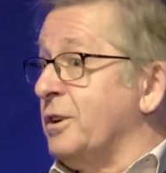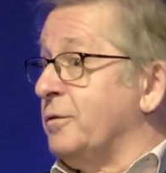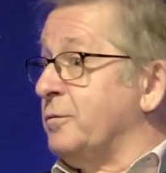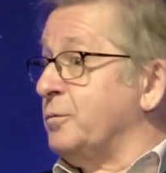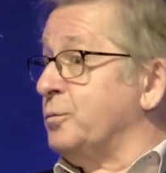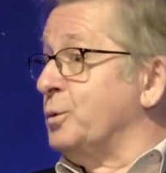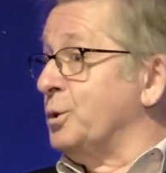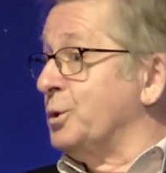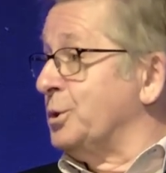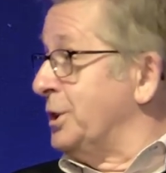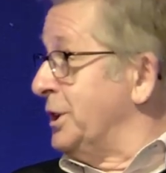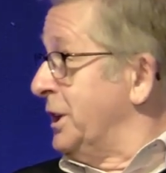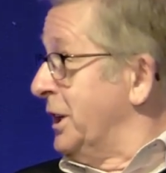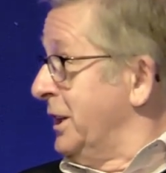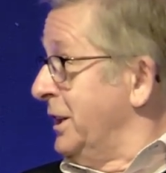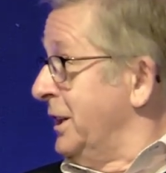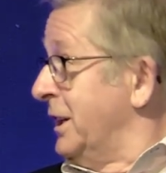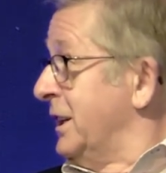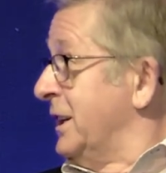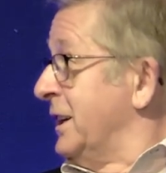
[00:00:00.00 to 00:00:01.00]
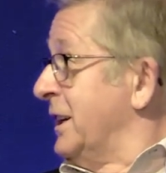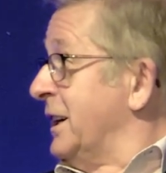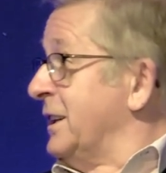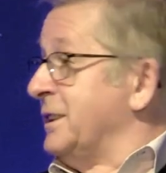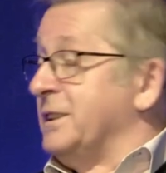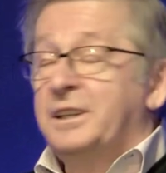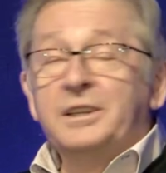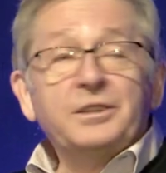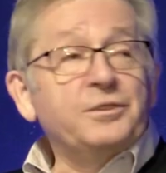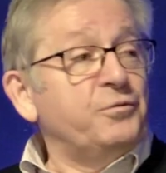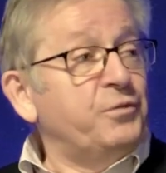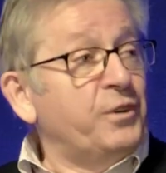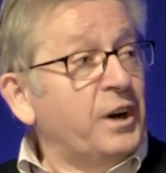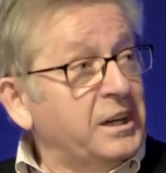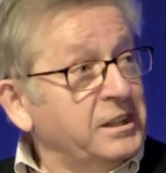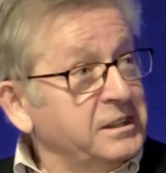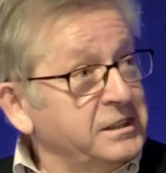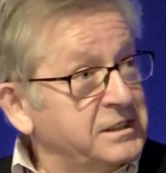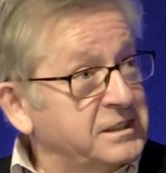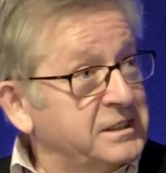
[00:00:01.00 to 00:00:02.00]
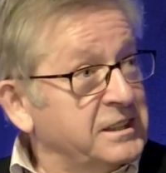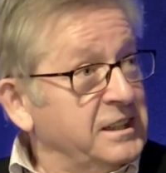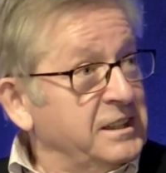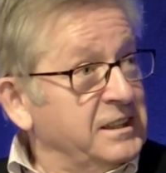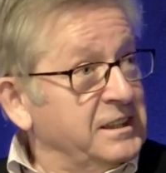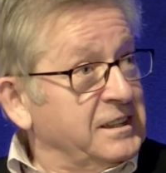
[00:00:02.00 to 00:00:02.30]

of warning and advice